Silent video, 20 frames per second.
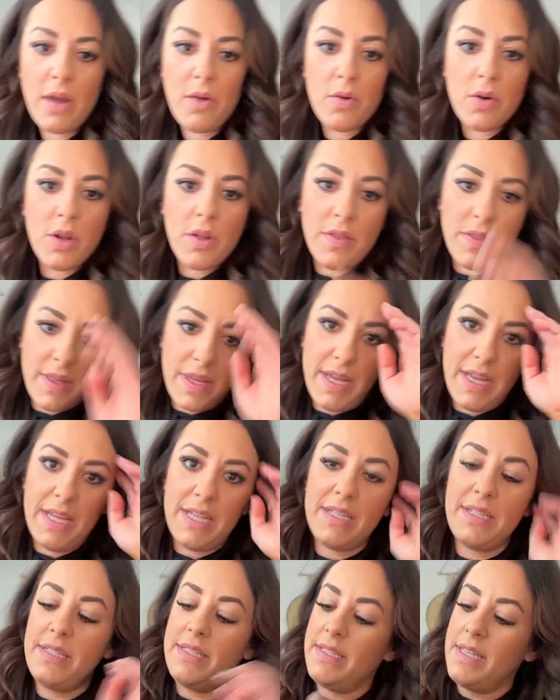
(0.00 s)
I ordered
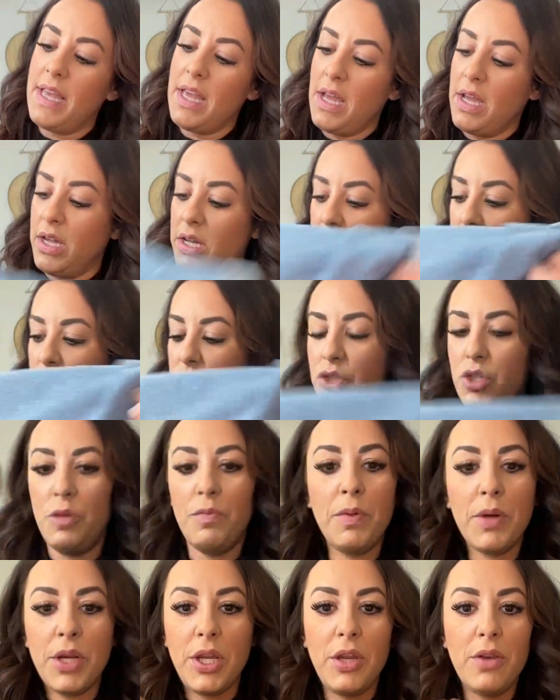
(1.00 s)
this
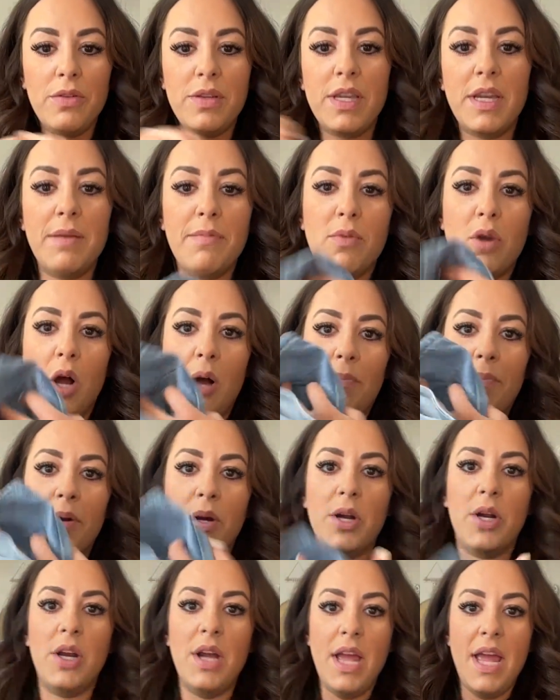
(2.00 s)
super cute denim
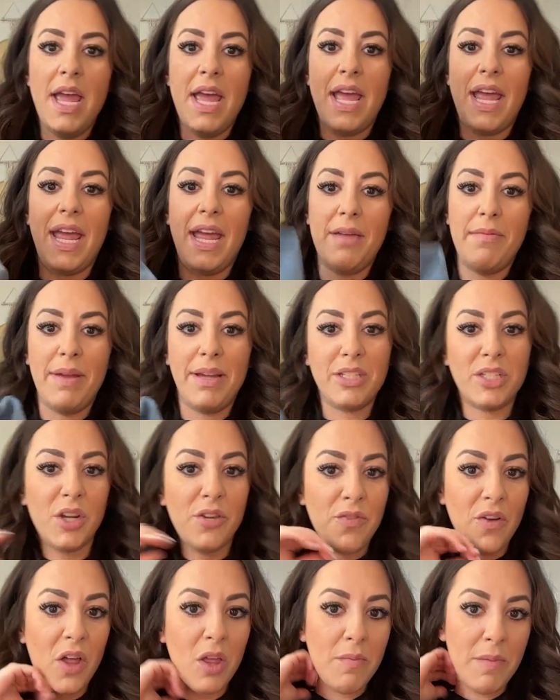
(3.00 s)
romper. And make sure
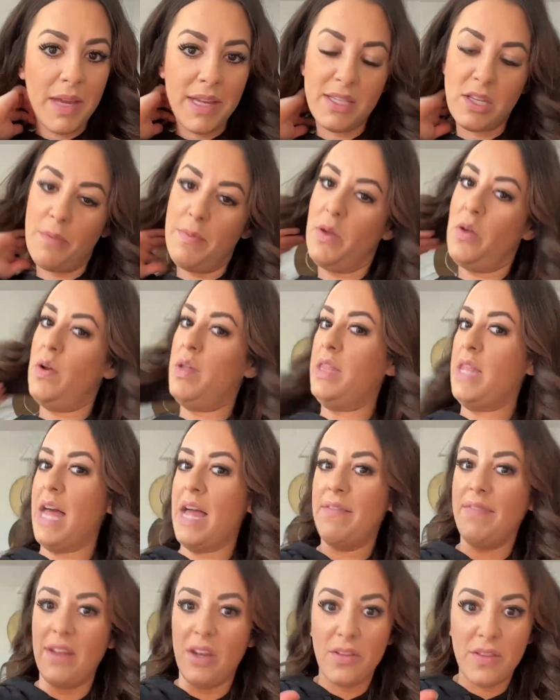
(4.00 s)
you follow me because I'll be going
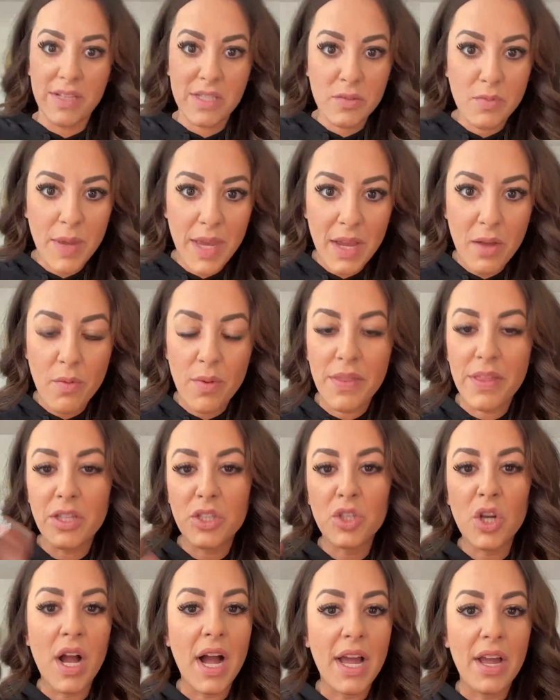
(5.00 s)
live later this week with a
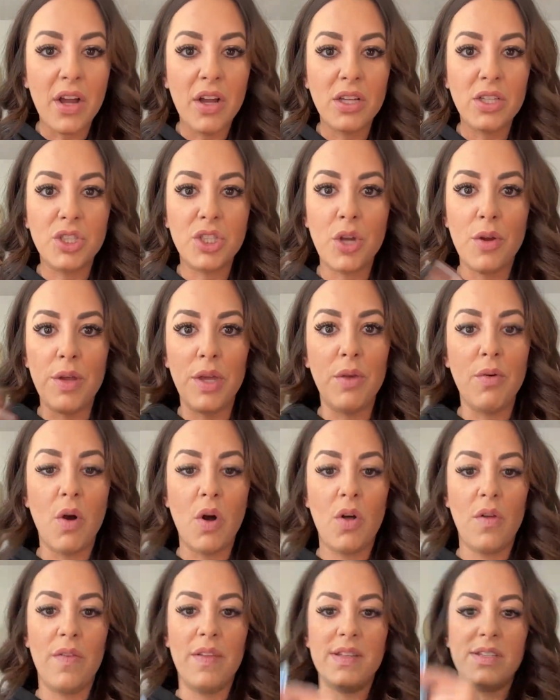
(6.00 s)
try-on, showing you
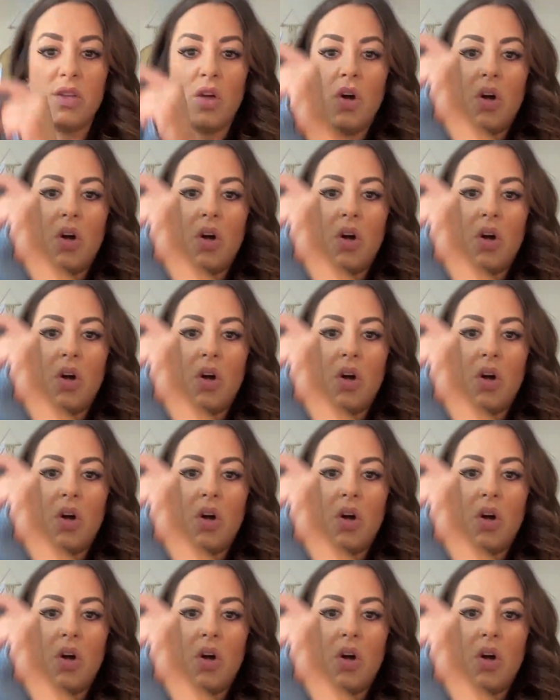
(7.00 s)
all of this